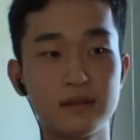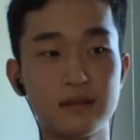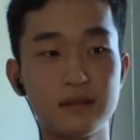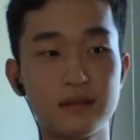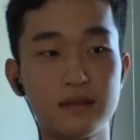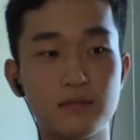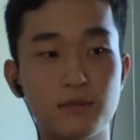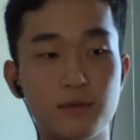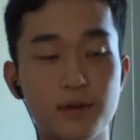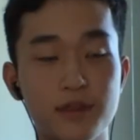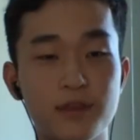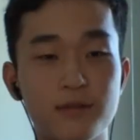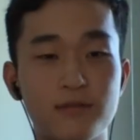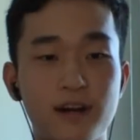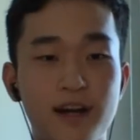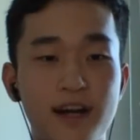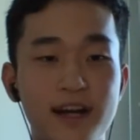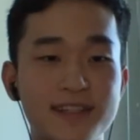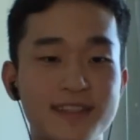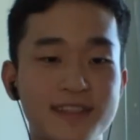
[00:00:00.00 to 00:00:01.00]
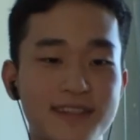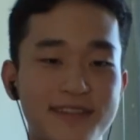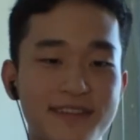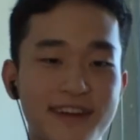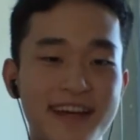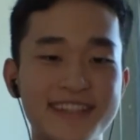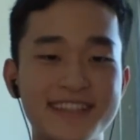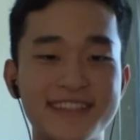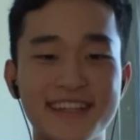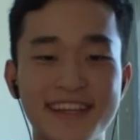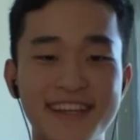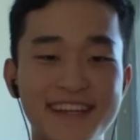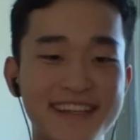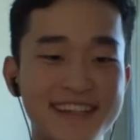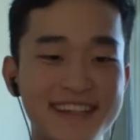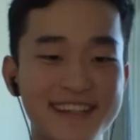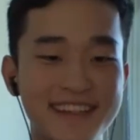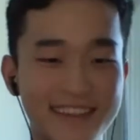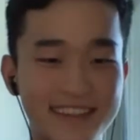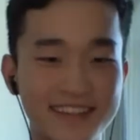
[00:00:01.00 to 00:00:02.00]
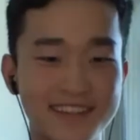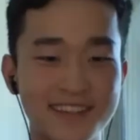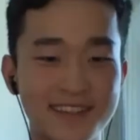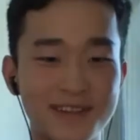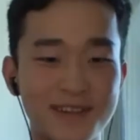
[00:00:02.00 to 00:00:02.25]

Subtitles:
With the rise of SAE, the Student